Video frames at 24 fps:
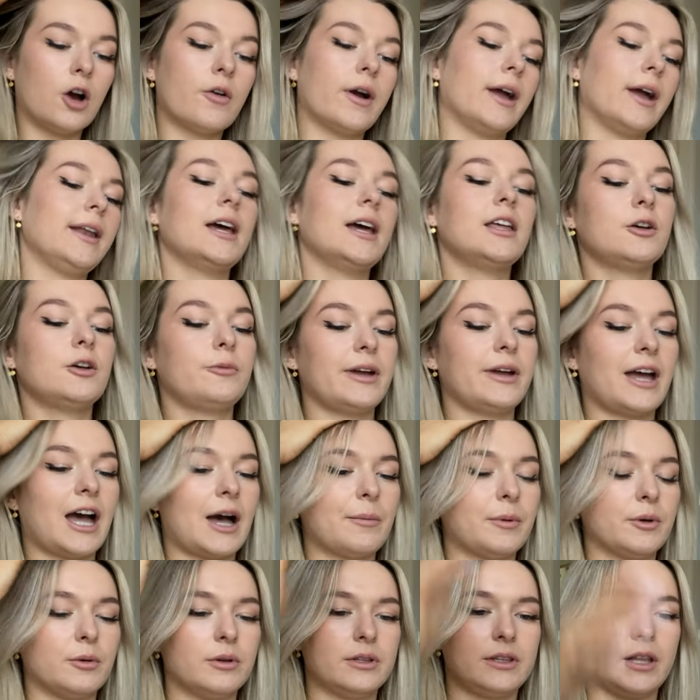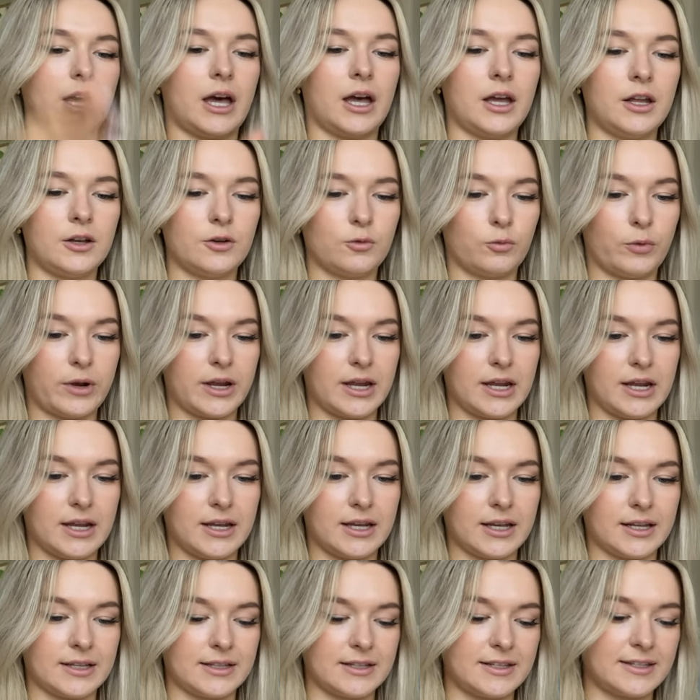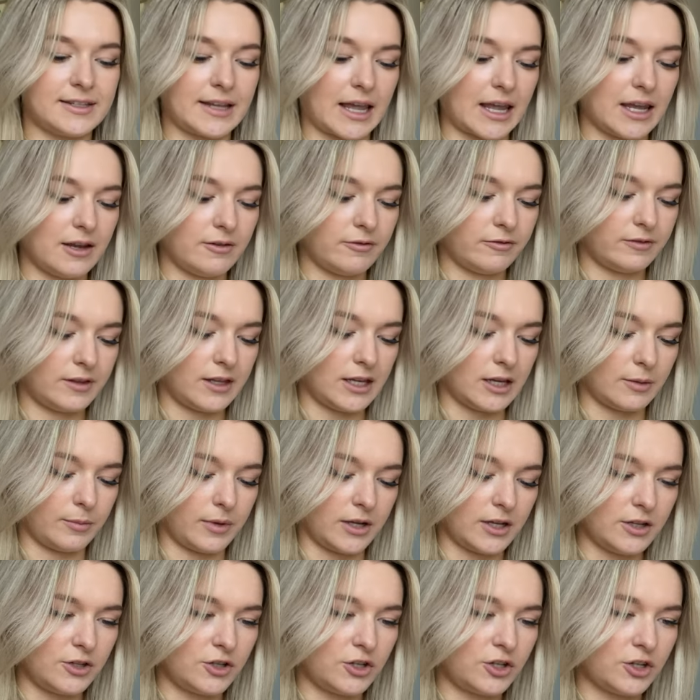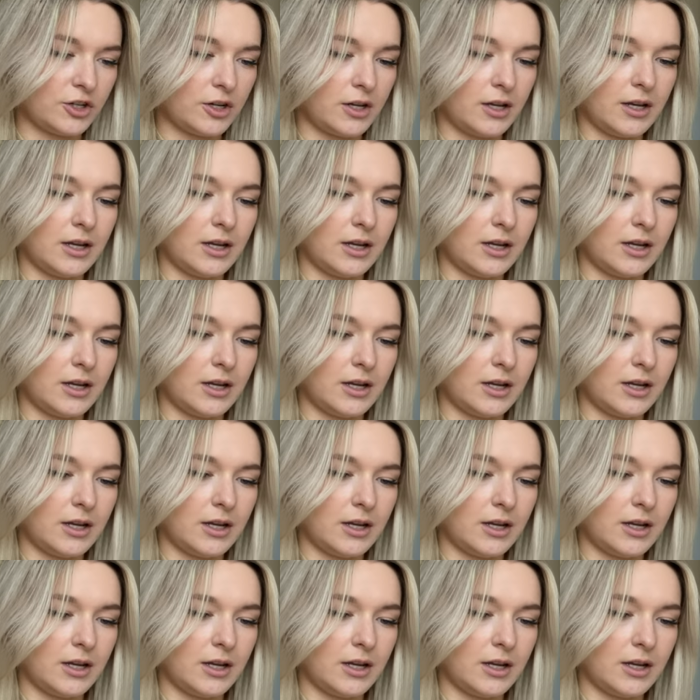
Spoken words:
All right, now that we're happy with that, we can save the image.